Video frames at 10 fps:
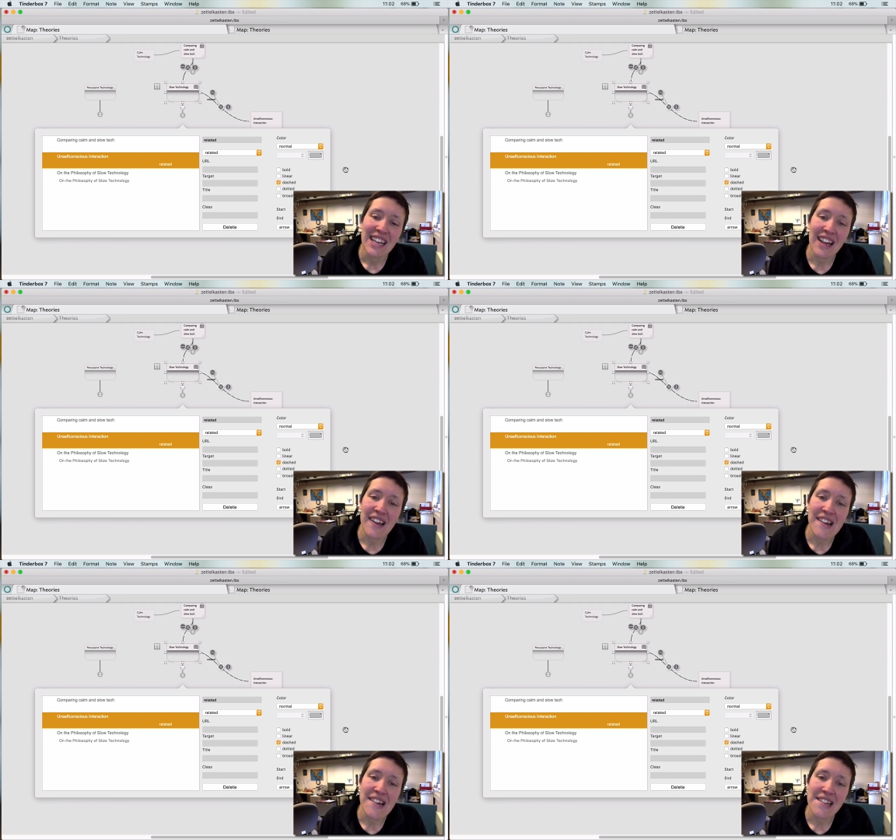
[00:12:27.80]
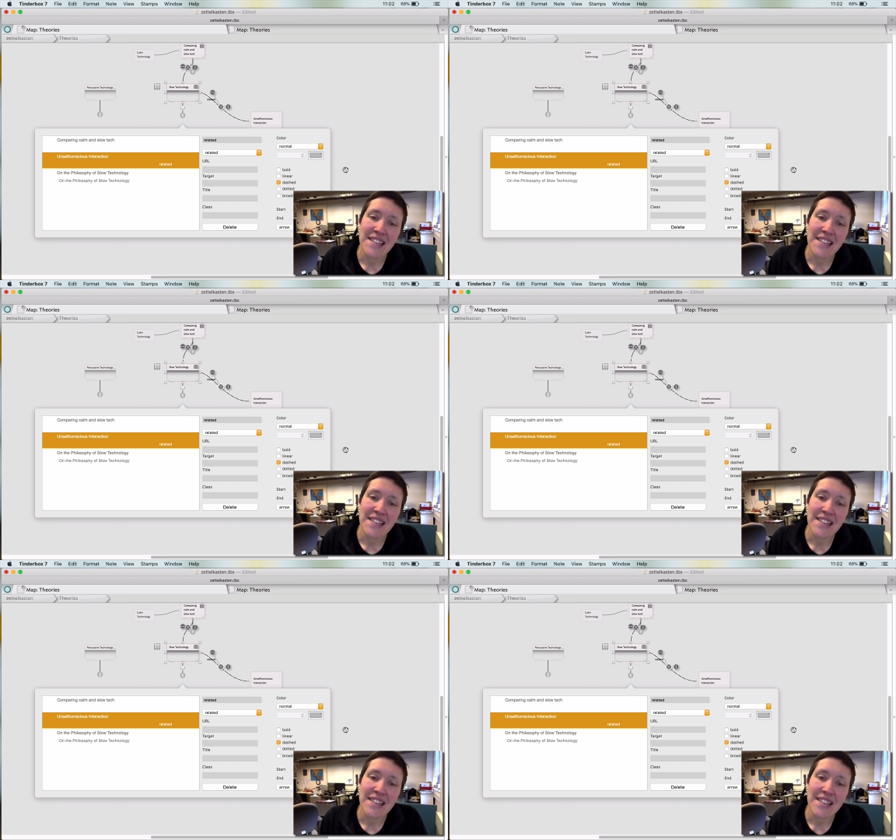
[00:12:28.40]

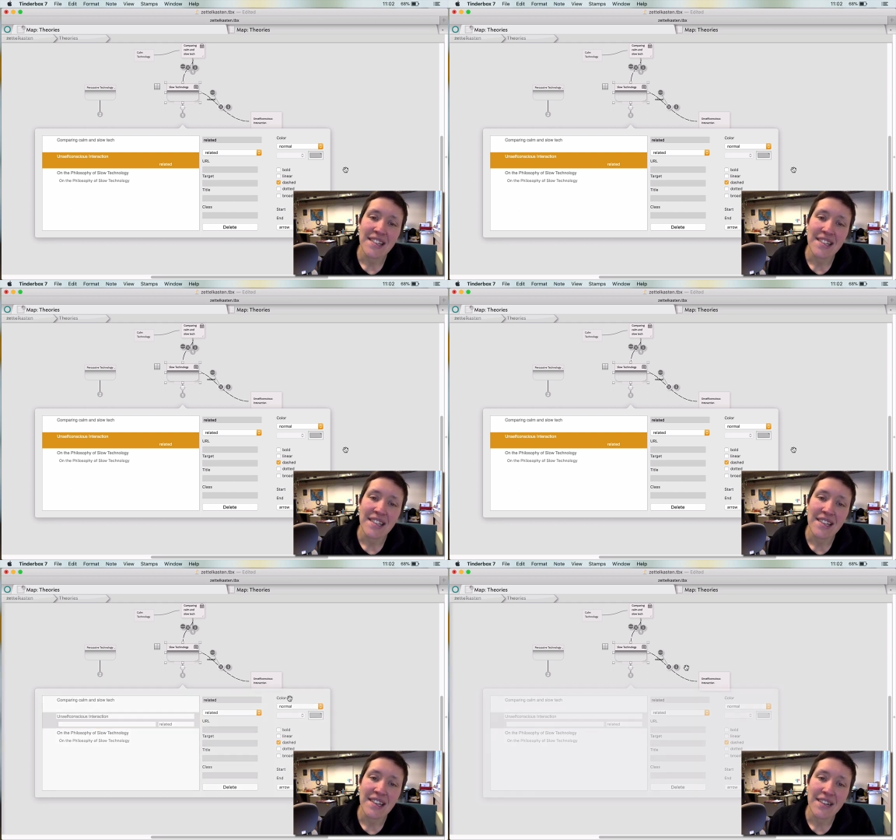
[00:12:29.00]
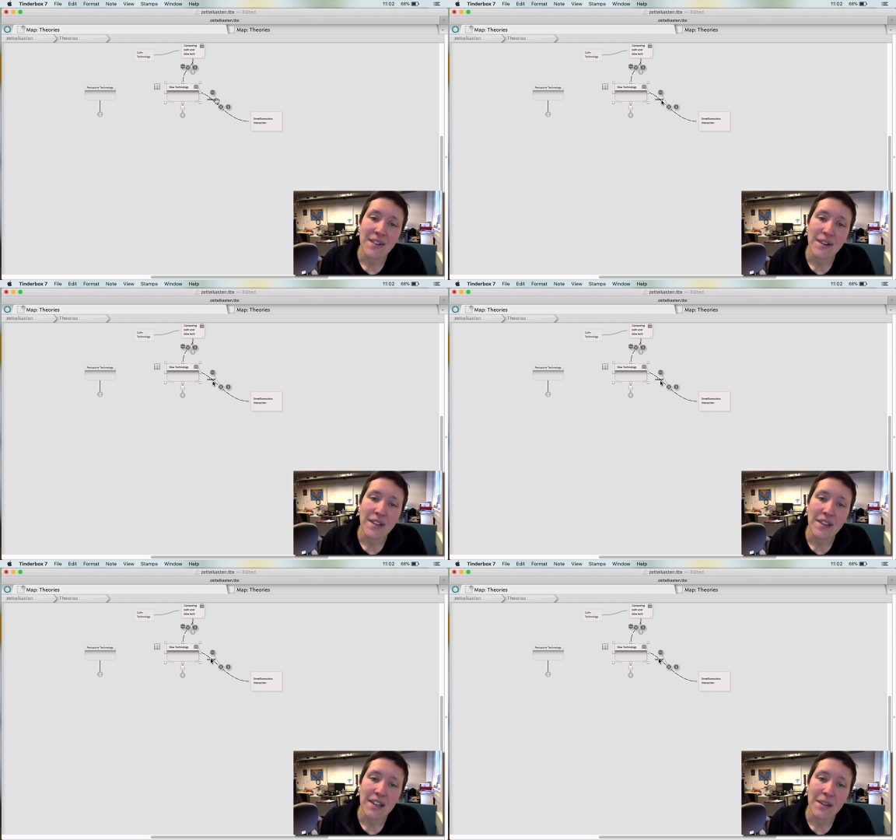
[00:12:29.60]
and of course
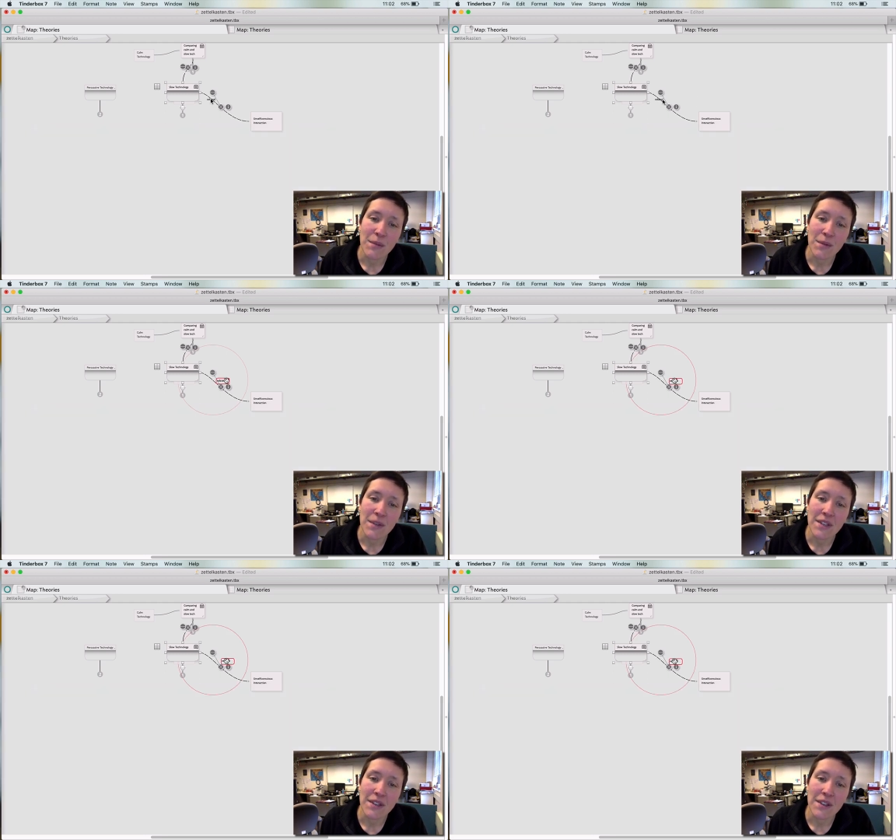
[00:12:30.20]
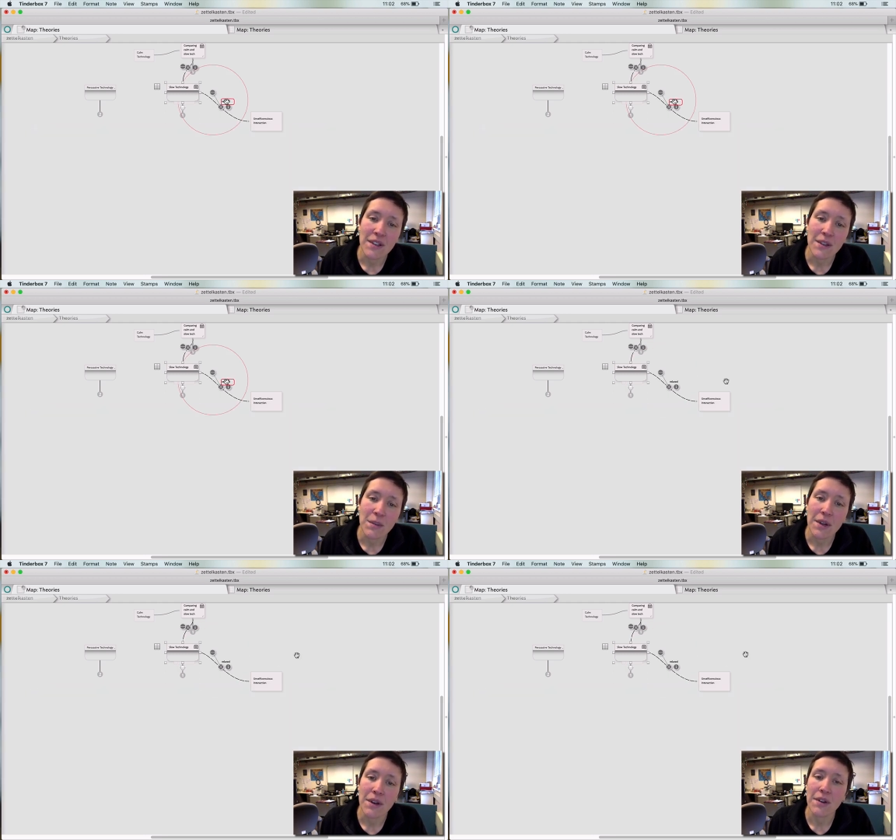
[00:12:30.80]
I'm going to move this so that it's
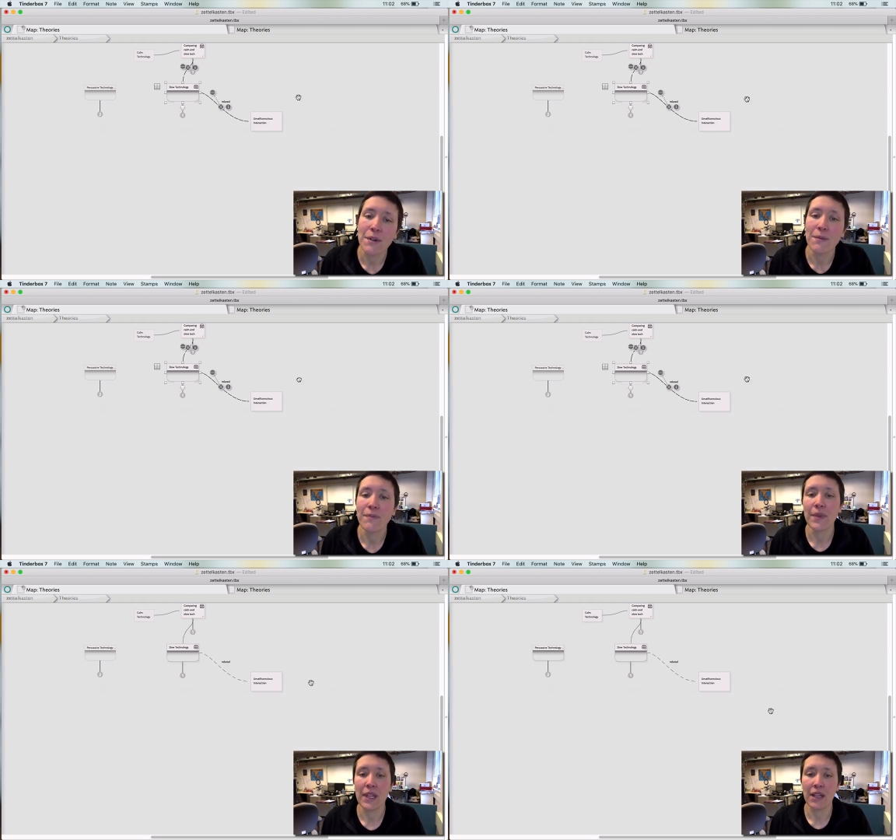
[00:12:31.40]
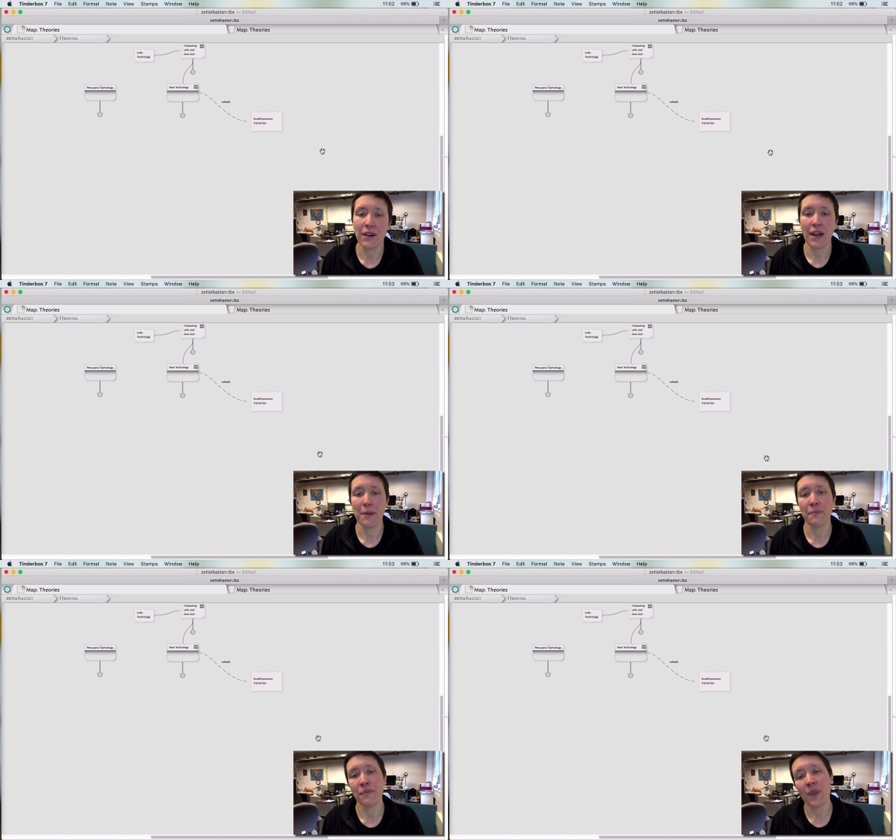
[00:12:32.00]
prettier too. Okay.